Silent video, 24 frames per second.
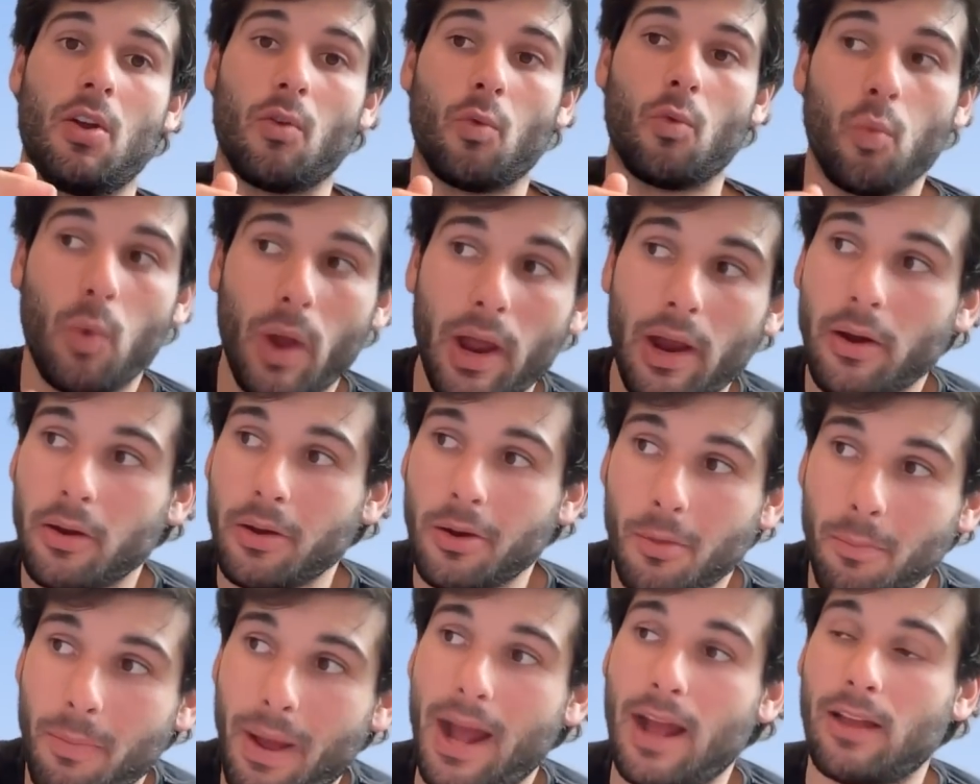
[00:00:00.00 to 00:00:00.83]
where
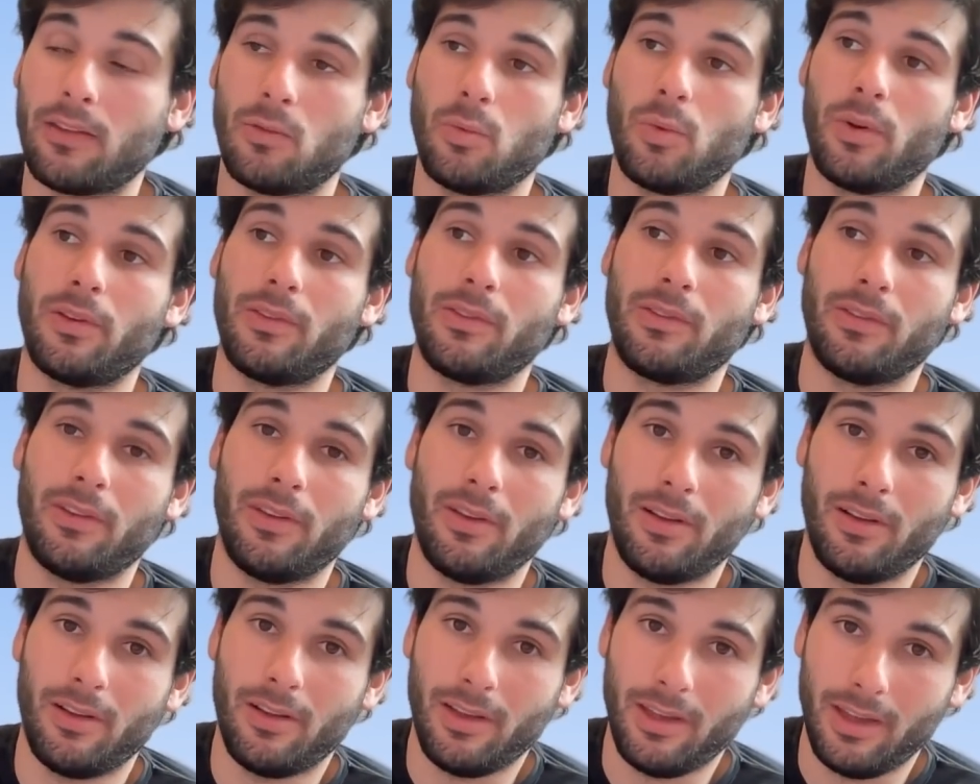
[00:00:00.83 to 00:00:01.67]
your passwords
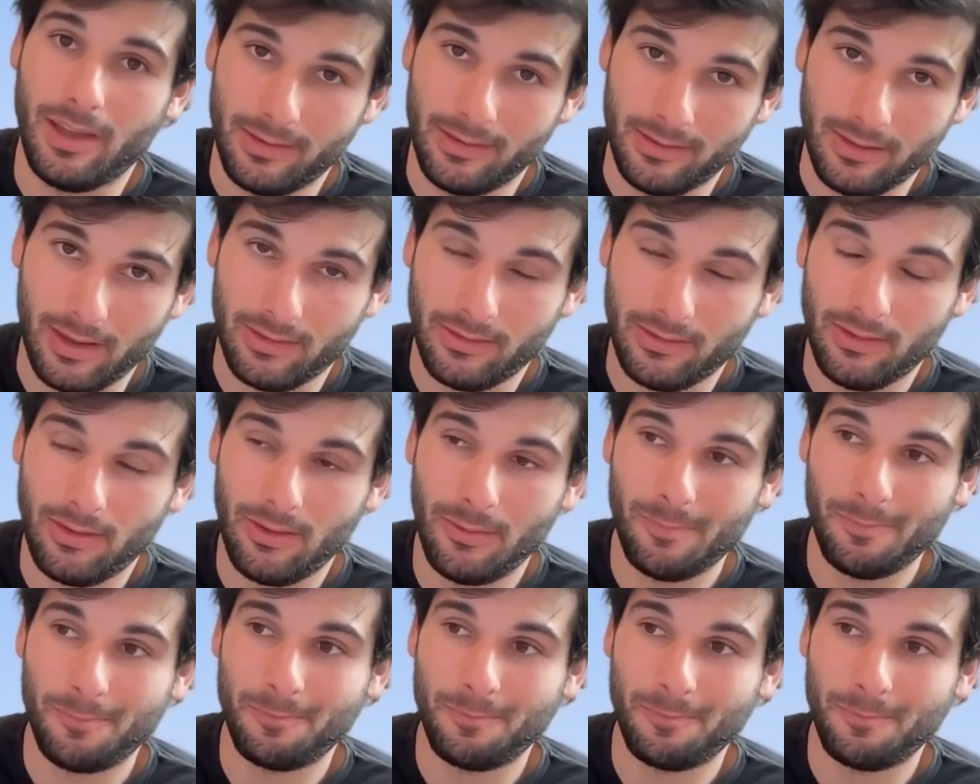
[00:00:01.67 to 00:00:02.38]
exist.